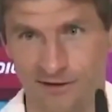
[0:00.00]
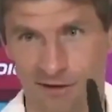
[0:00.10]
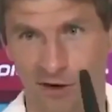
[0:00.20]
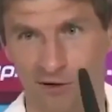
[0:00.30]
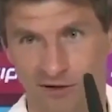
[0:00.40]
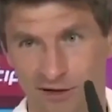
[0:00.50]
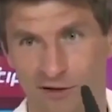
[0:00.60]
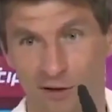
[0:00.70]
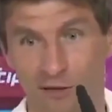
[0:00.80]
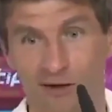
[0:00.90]
You
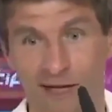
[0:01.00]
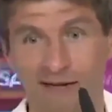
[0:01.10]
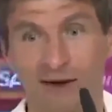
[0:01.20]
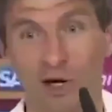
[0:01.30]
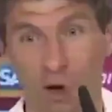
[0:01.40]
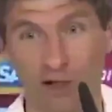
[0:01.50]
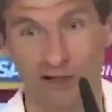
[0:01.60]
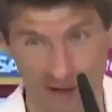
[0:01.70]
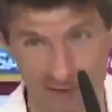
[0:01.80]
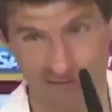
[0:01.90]
know, Robert
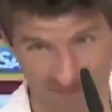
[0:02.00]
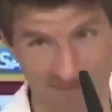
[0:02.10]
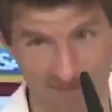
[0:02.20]
Lewandowski.